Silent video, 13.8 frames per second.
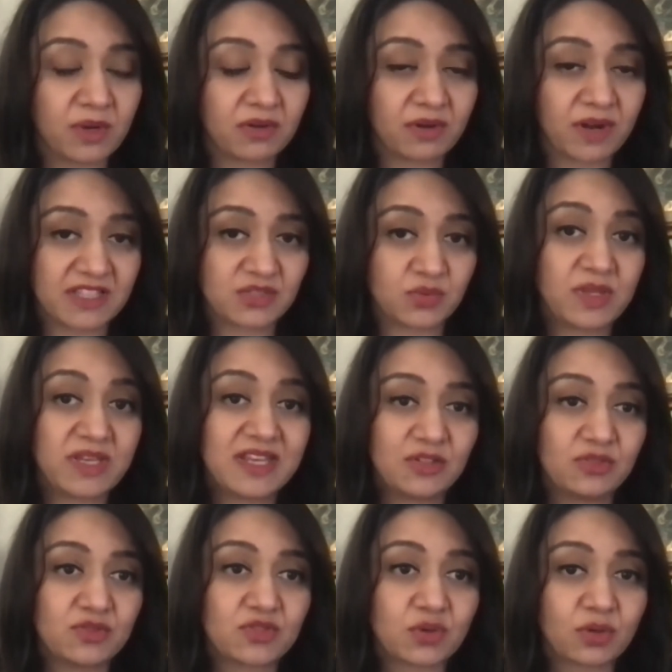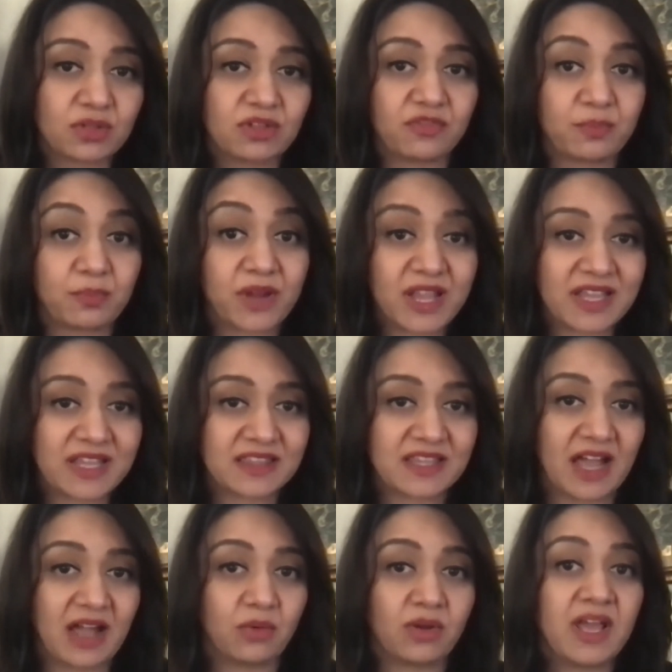rights. We need to sort of break it
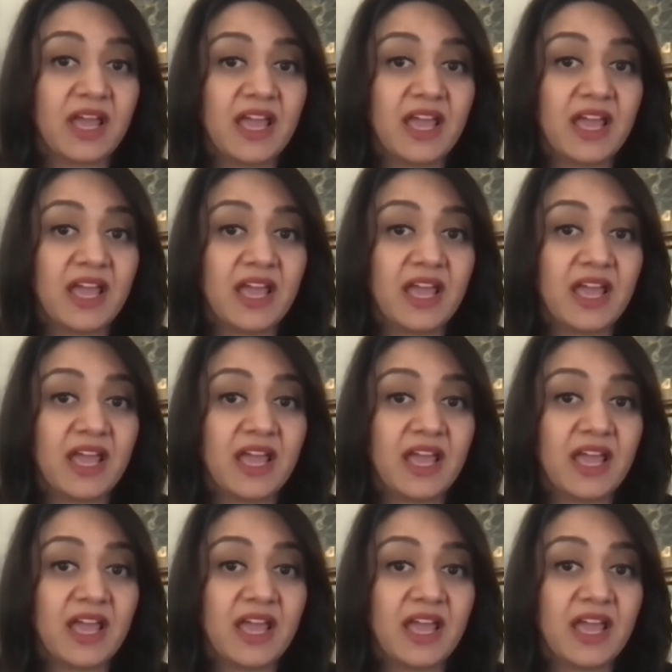down